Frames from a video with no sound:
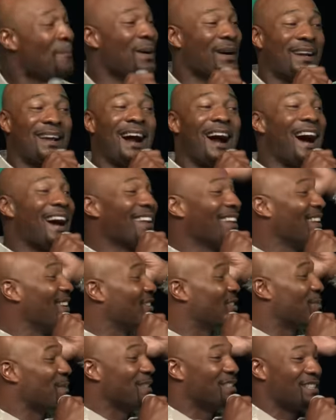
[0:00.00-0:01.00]
but God
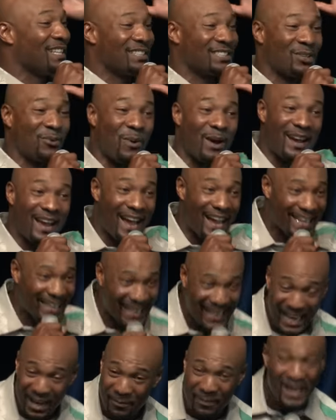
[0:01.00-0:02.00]
loves me just the way I
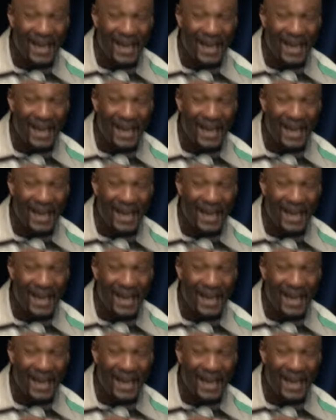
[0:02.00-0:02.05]
am.